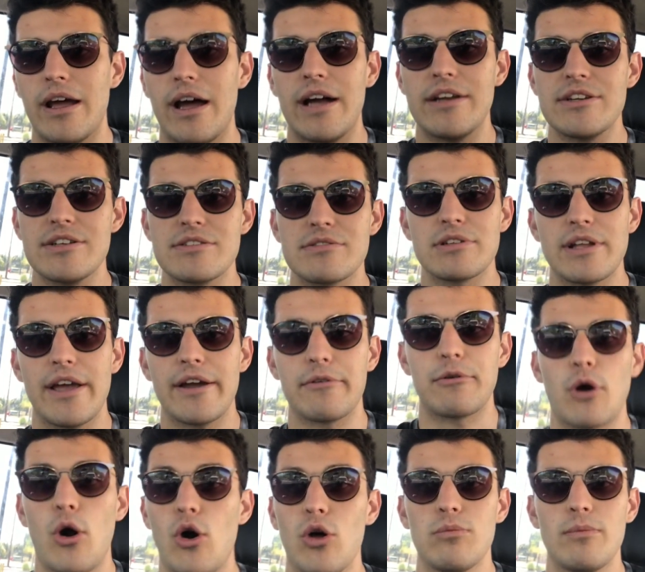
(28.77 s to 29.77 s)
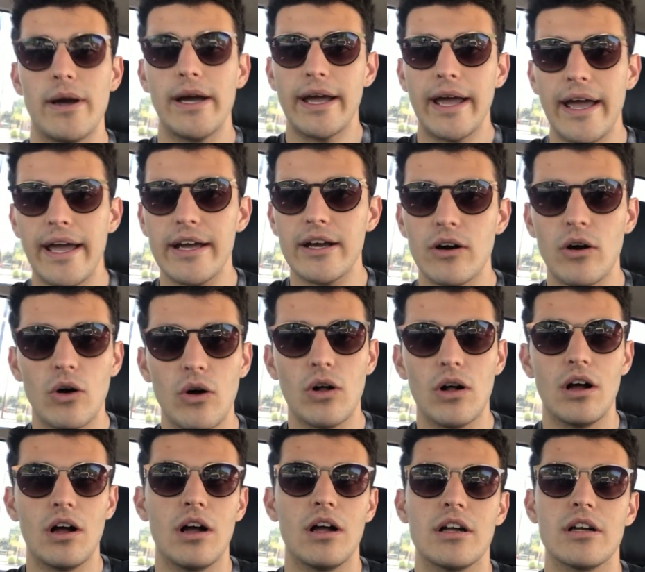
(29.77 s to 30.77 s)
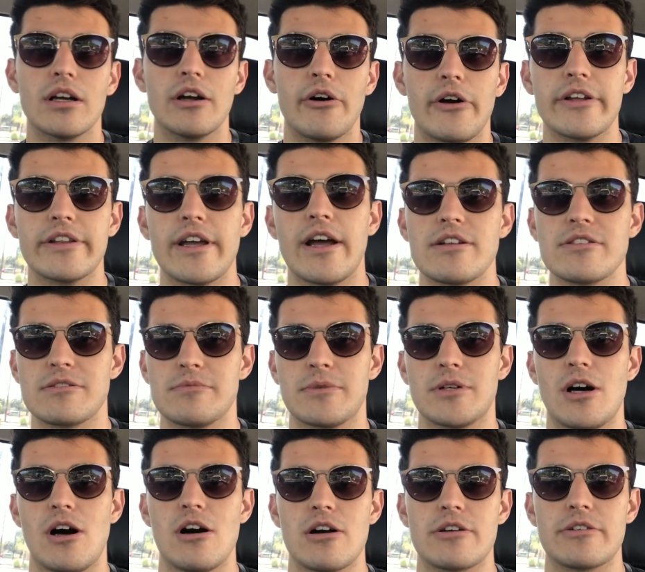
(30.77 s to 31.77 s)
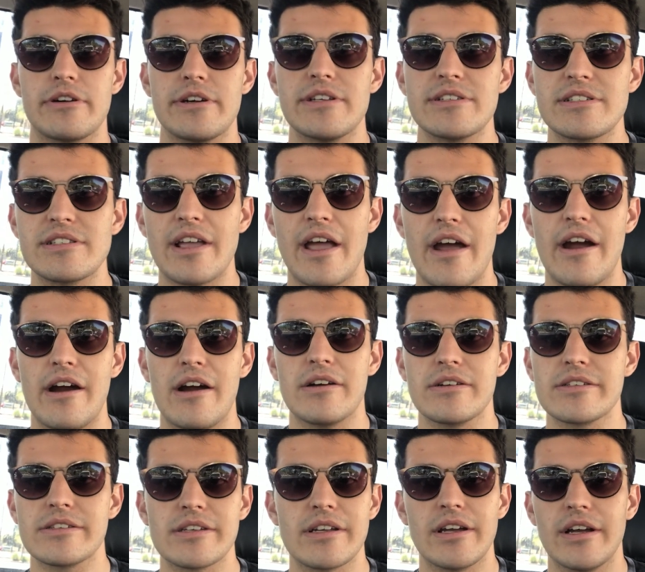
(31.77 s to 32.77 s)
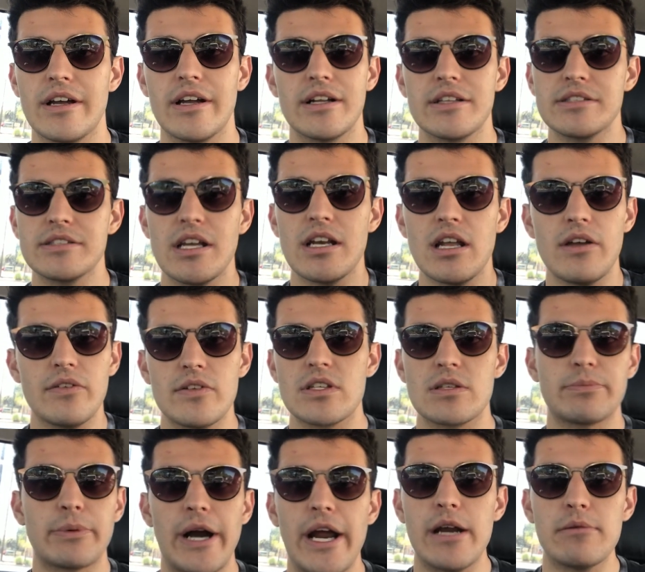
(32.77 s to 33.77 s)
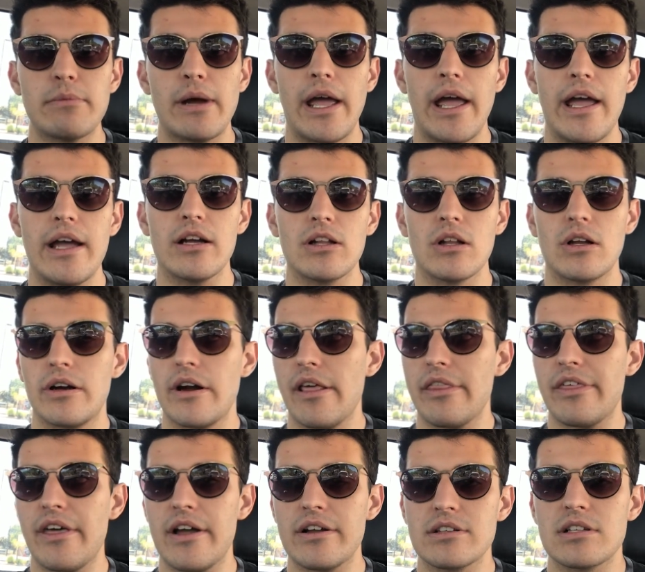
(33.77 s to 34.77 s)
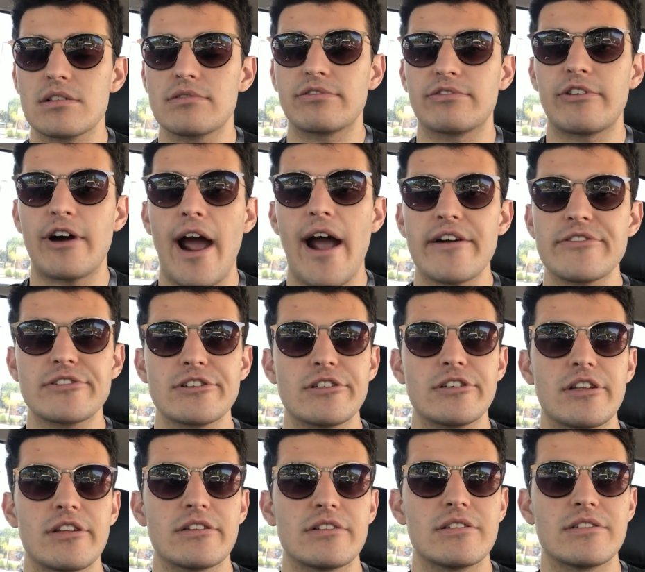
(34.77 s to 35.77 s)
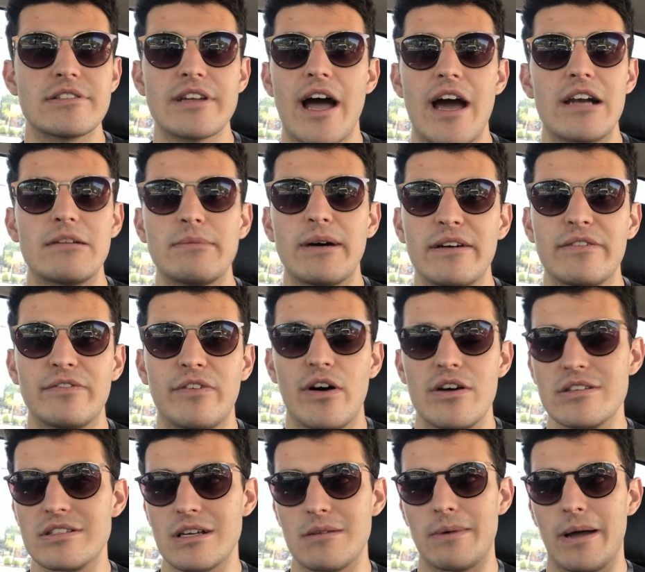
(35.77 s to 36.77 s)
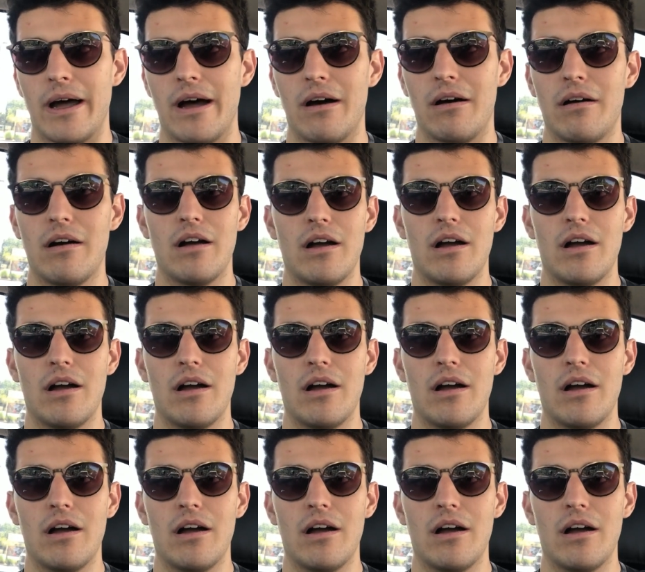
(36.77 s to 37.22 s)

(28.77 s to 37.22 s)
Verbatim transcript: I just like rolled my ankle going down some concrete stairs. Didn't even sprain my ankle or anything, just fractured the side of my foot somehow.